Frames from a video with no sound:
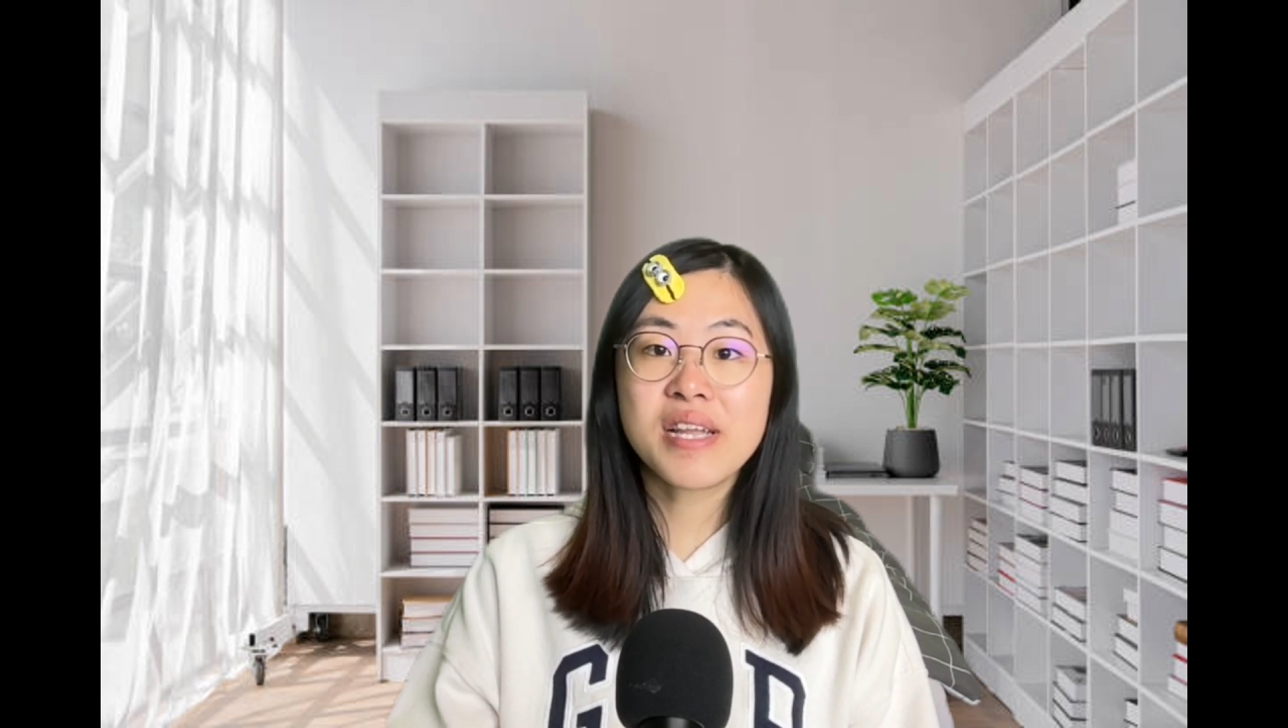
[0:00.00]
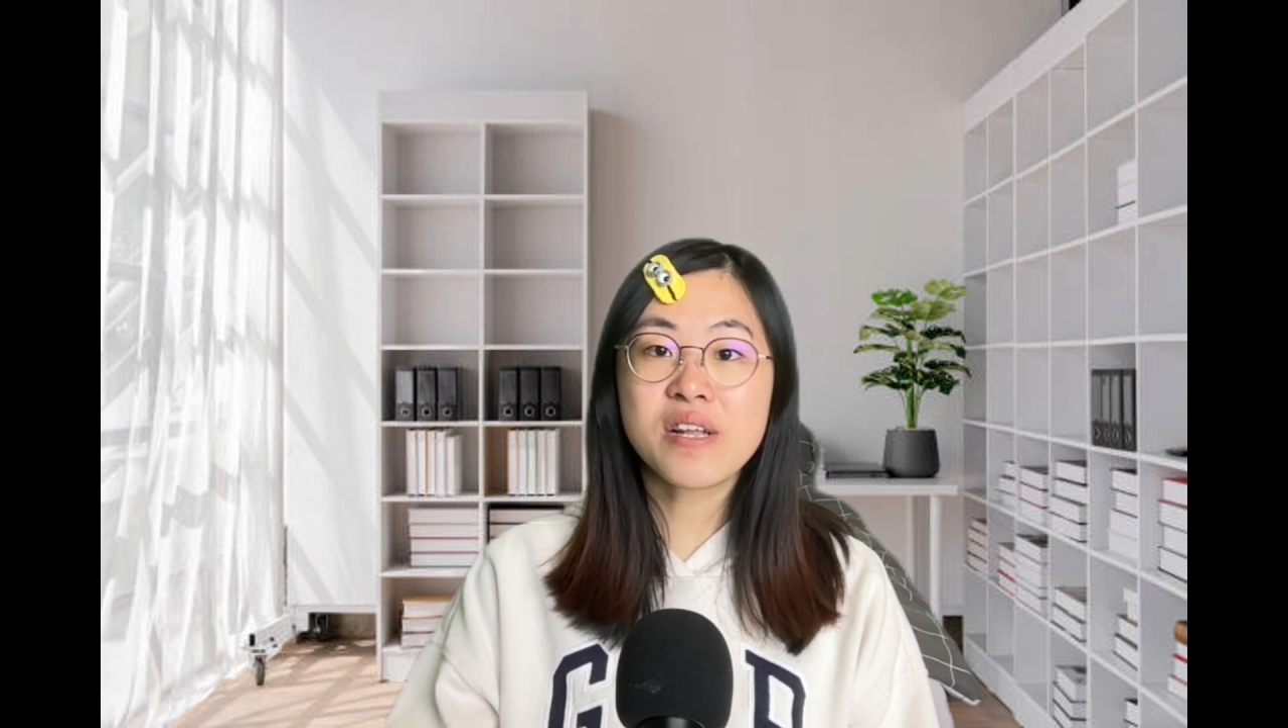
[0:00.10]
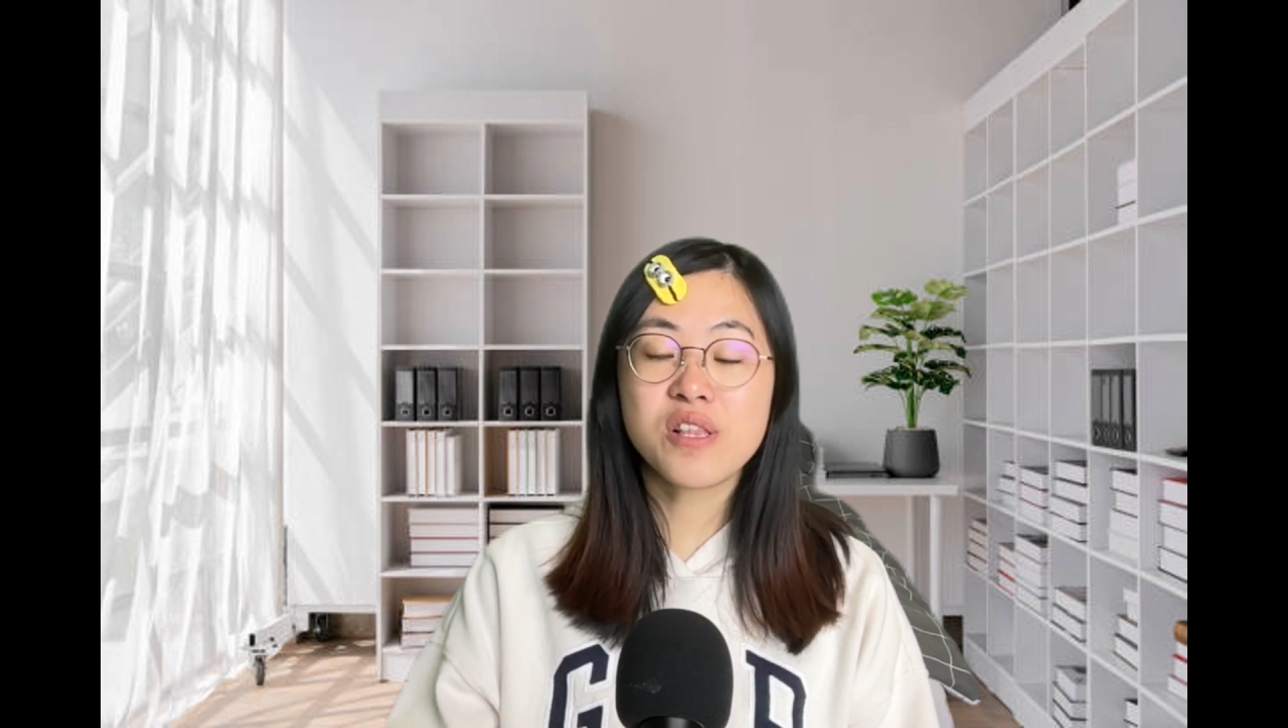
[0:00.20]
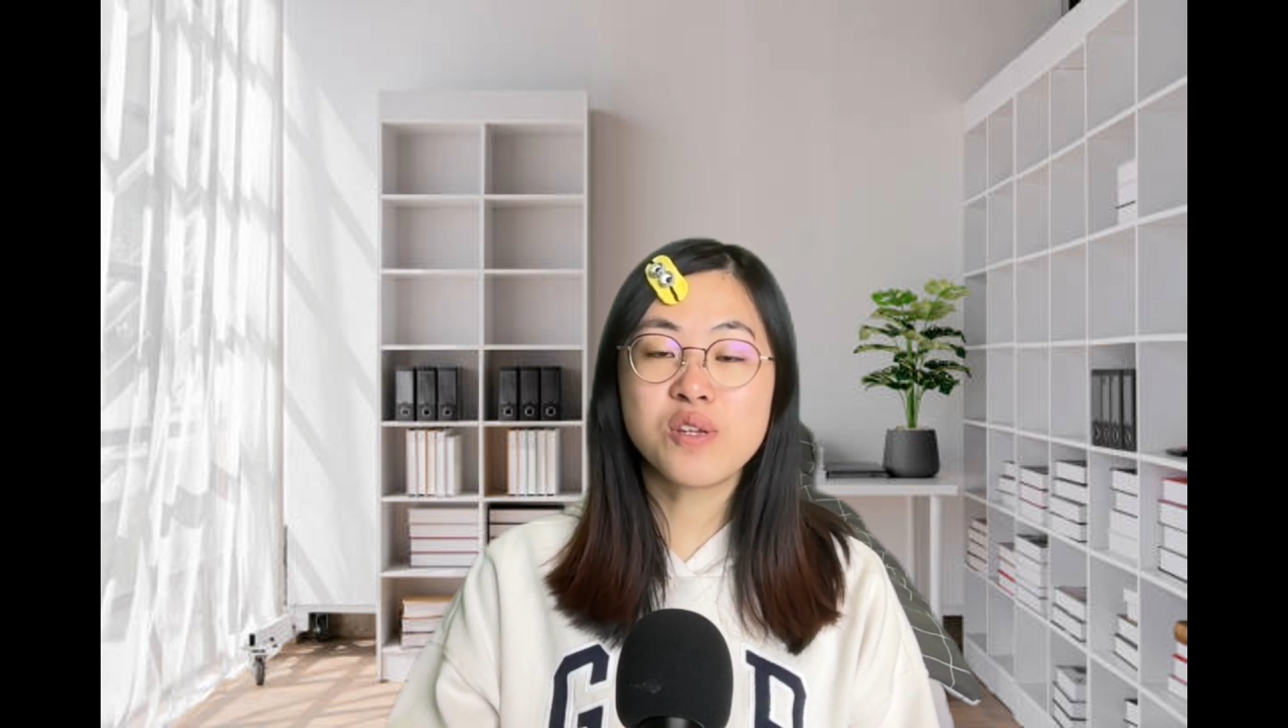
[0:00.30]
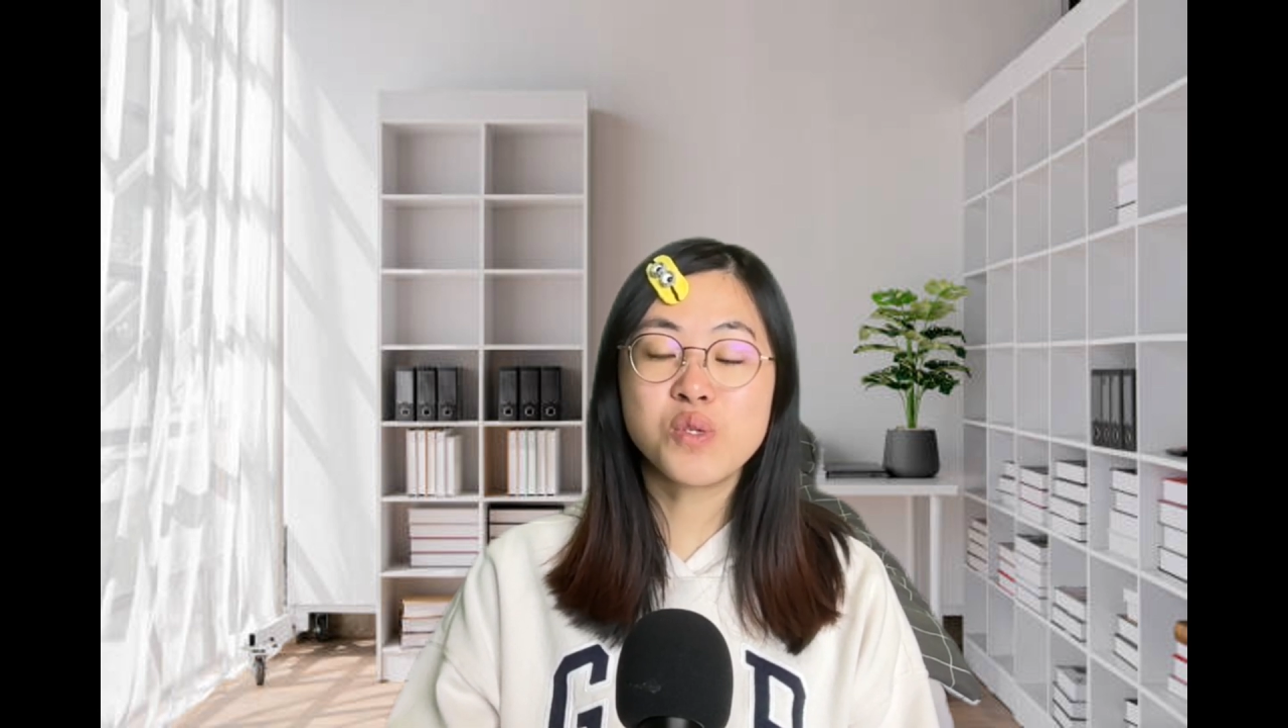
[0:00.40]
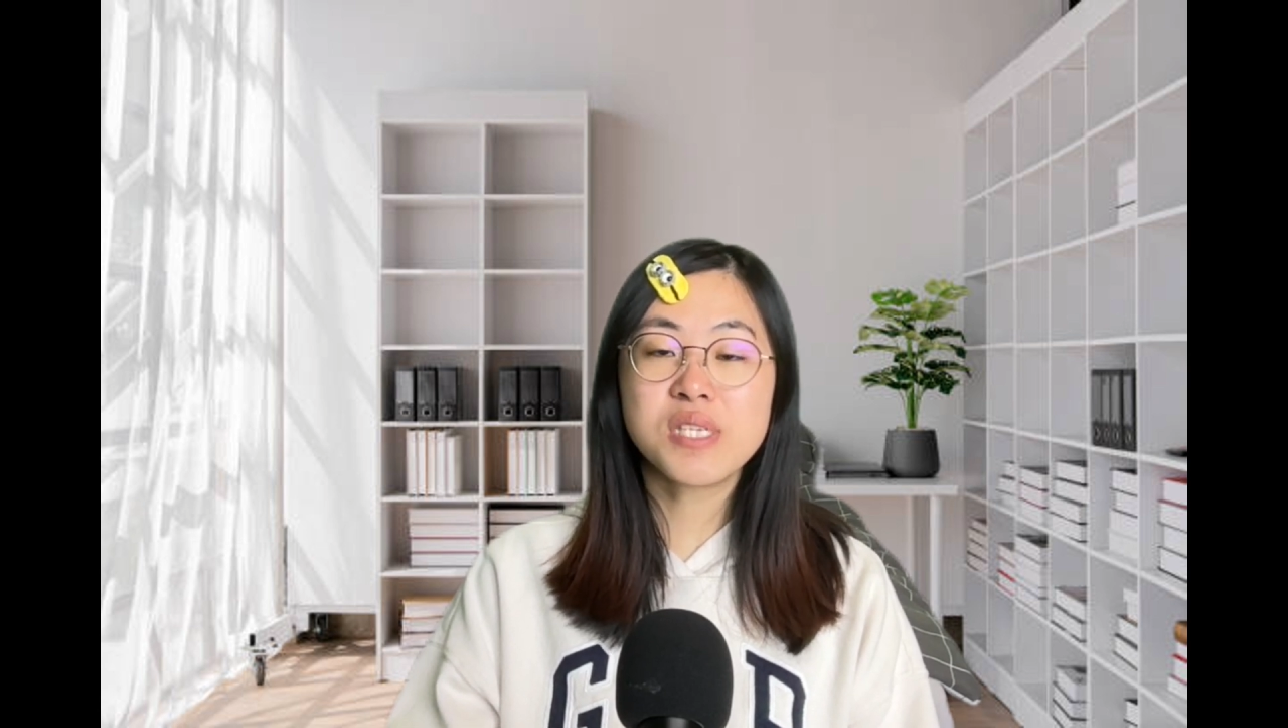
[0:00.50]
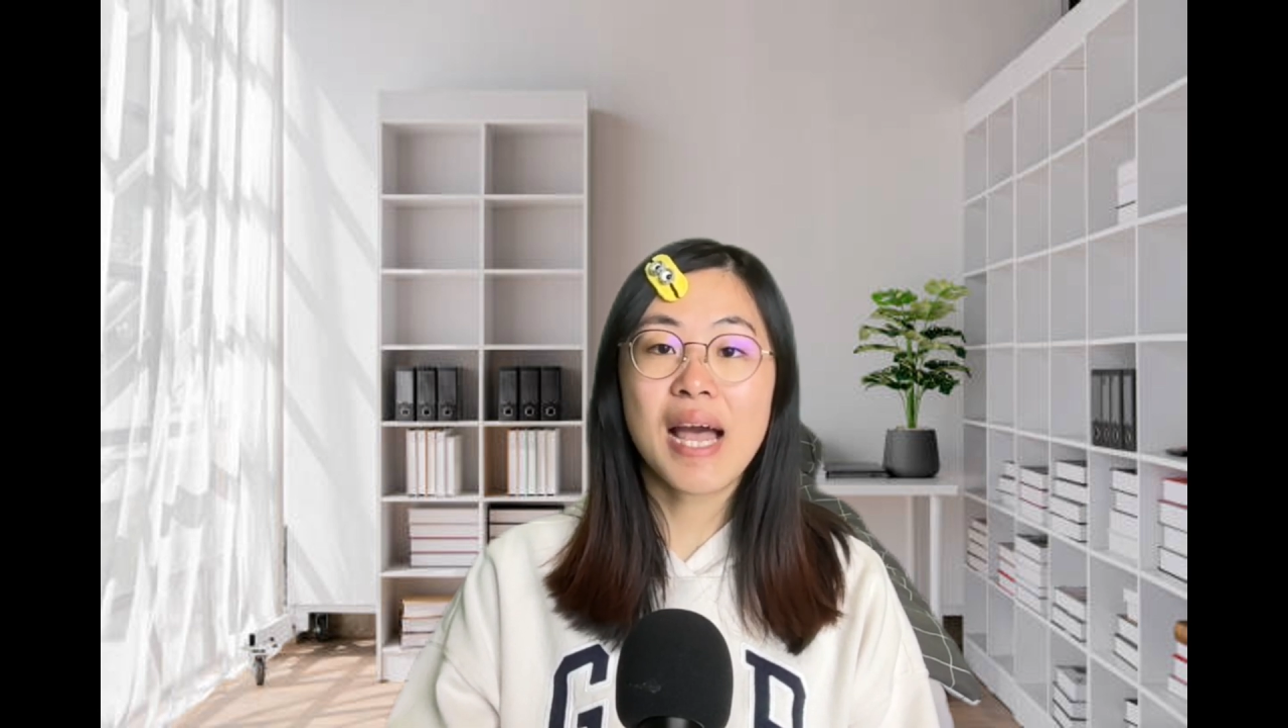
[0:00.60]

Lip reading: includes